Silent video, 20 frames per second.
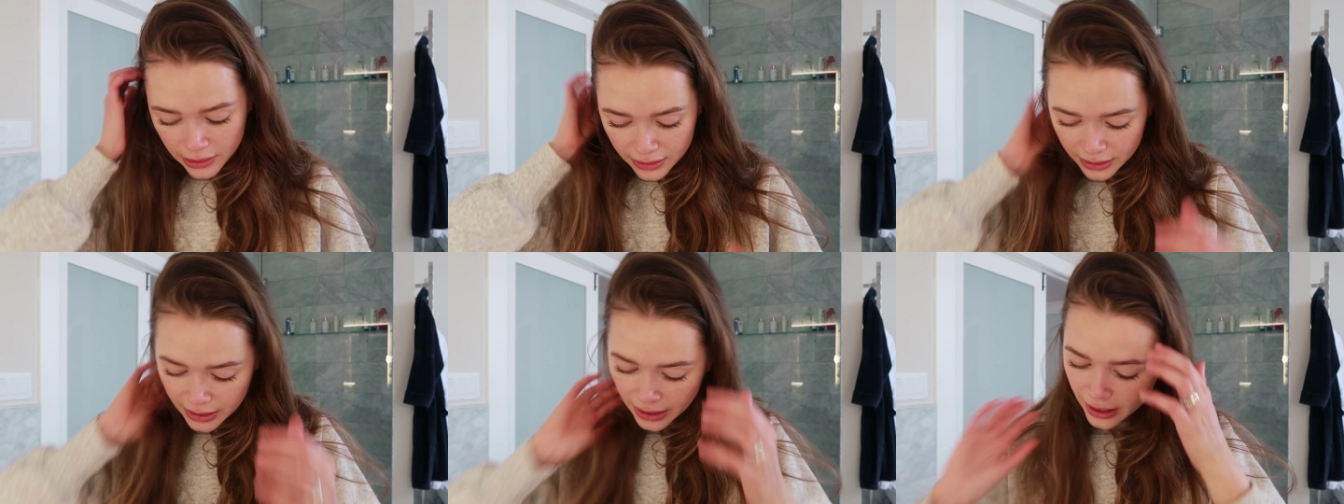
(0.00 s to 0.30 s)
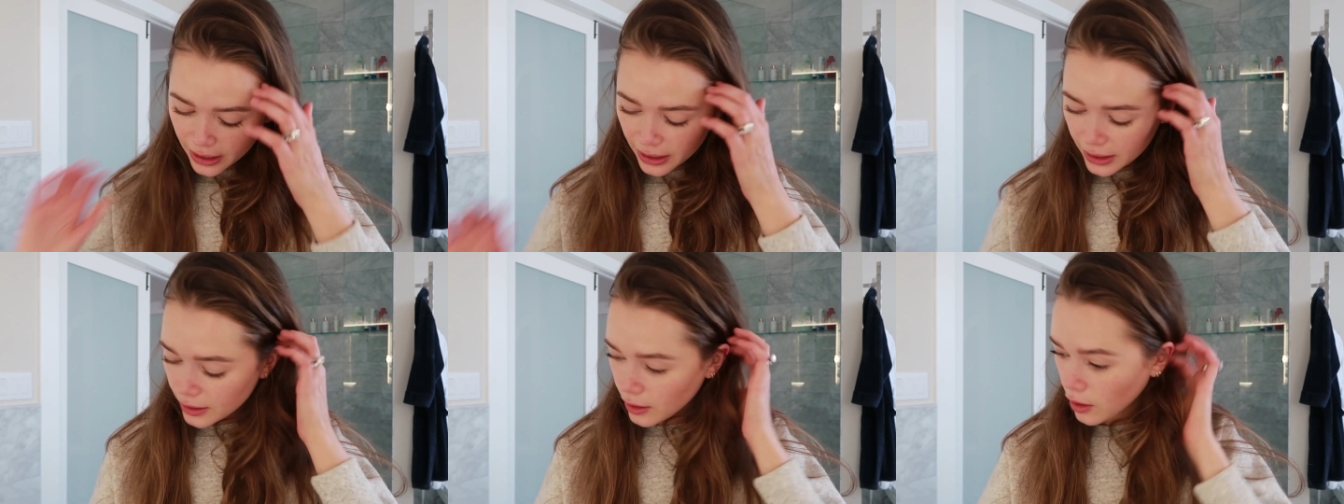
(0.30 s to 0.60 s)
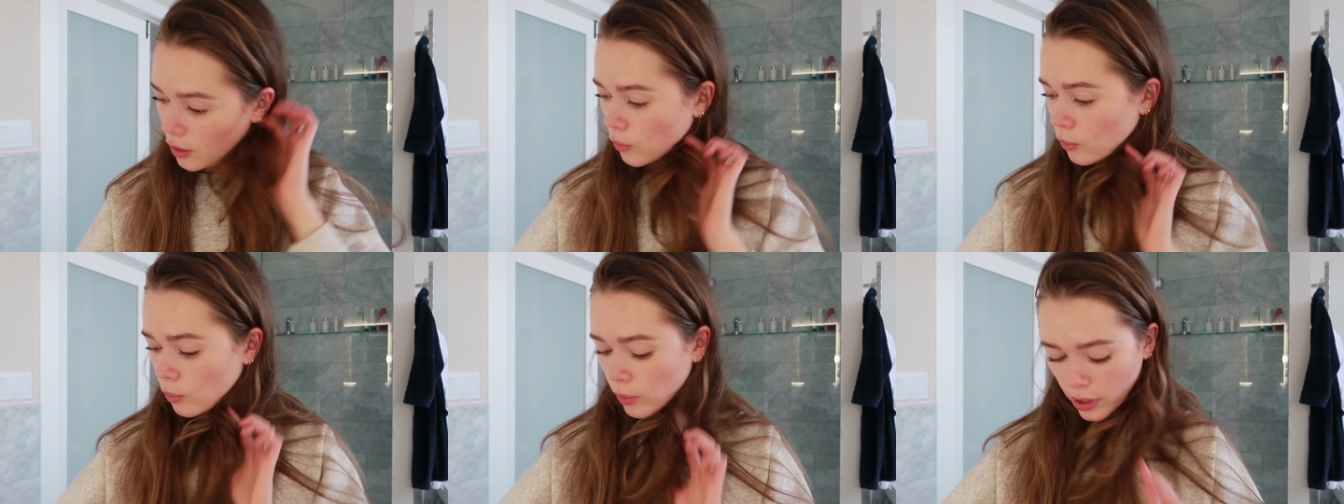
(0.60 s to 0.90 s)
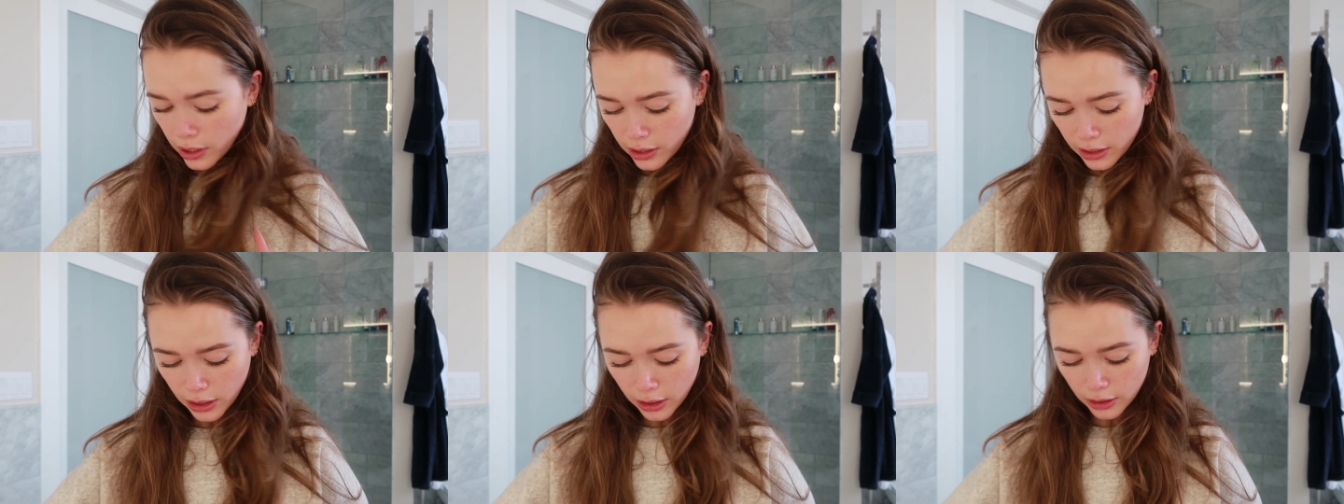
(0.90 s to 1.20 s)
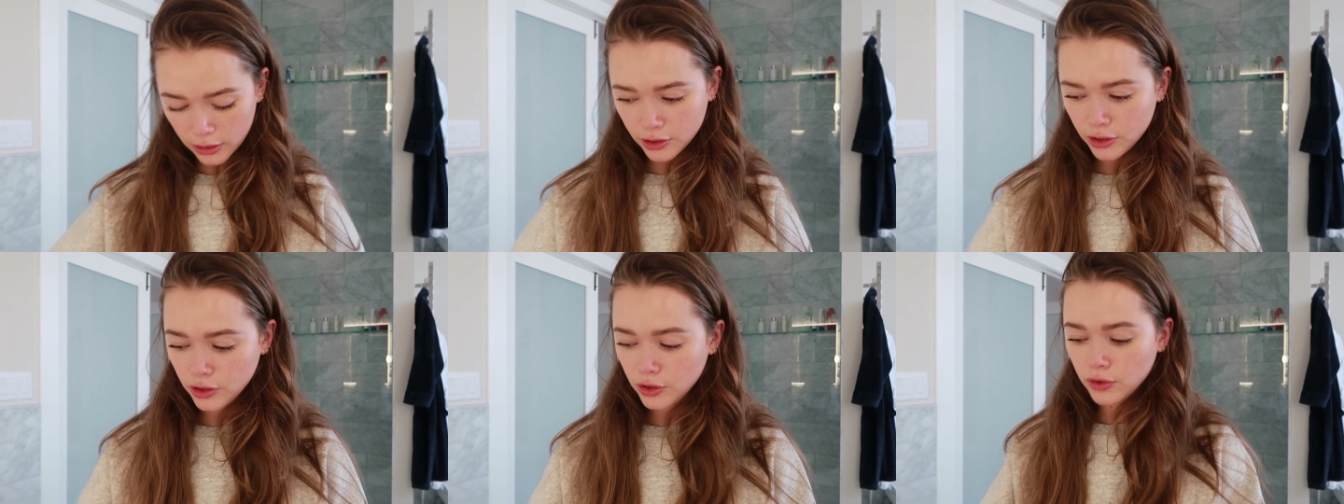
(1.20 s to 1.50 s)
And then what
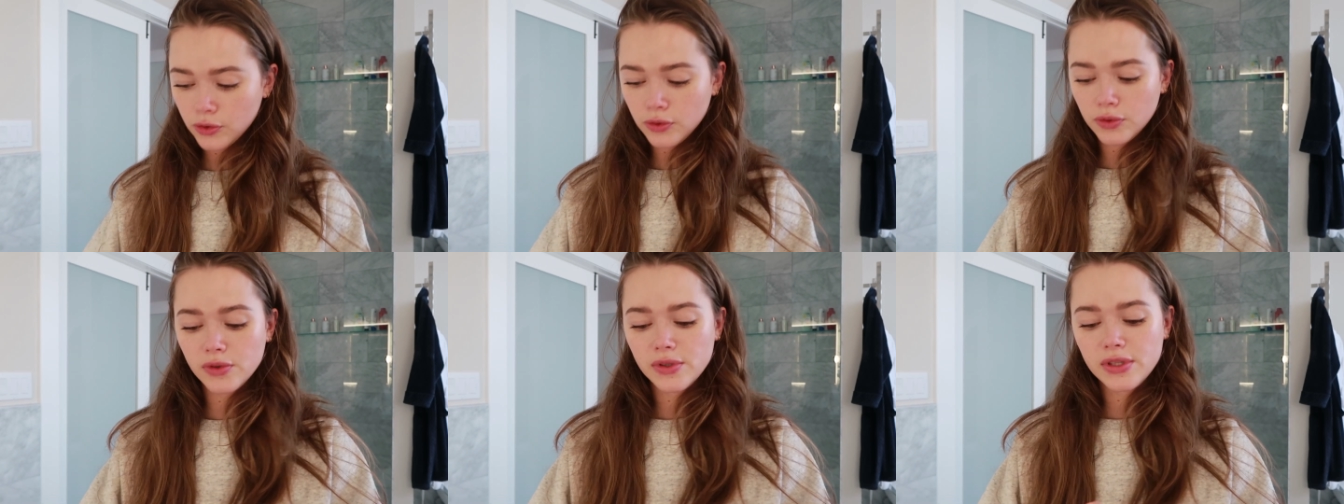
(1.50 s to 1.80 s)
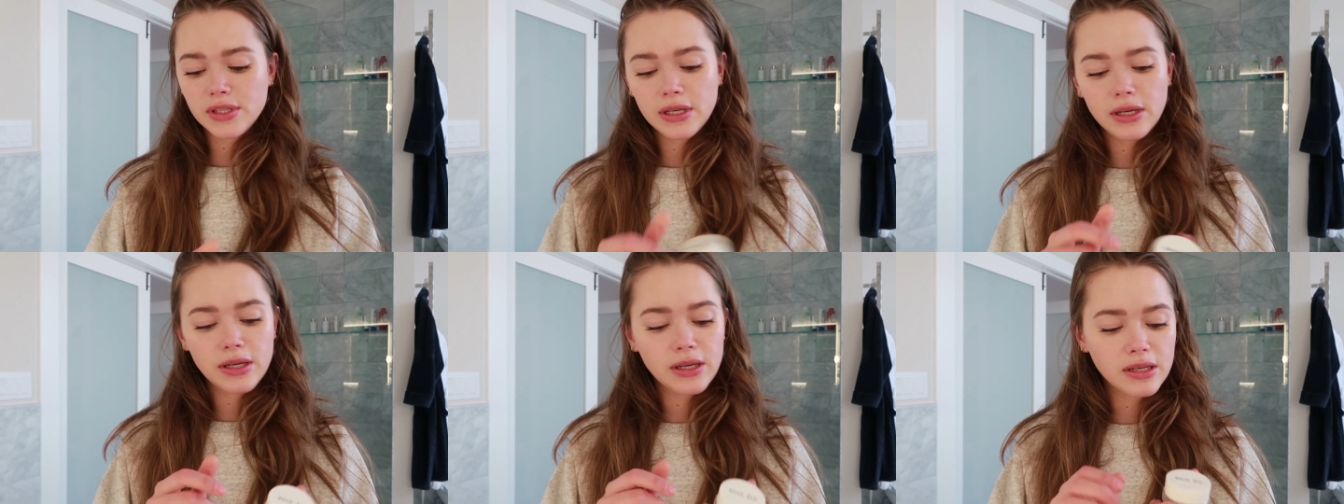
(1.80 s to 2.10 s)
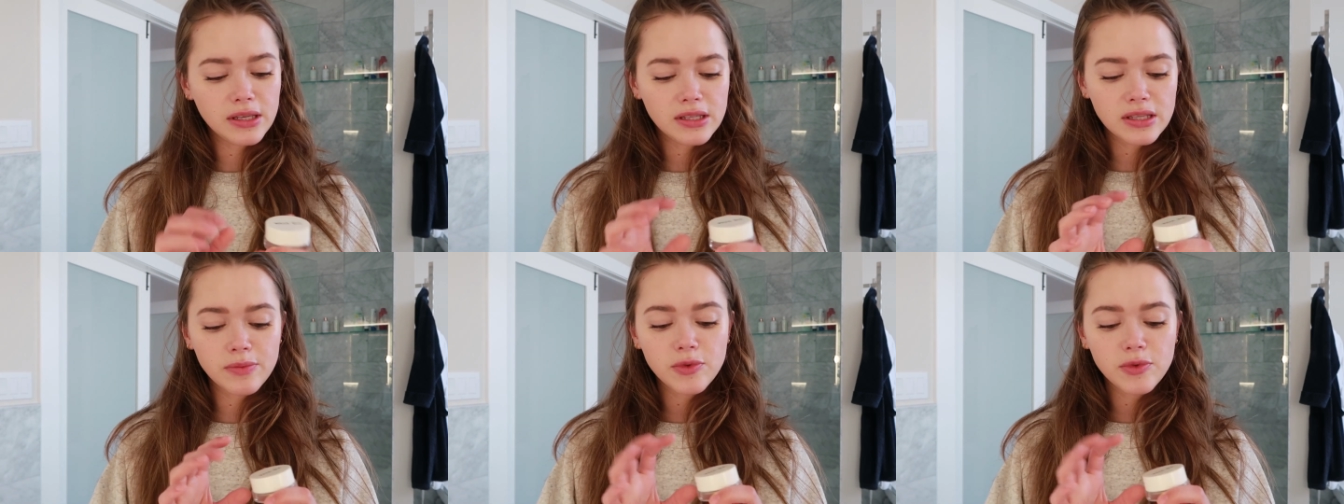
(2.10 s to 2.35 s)
I'll use is,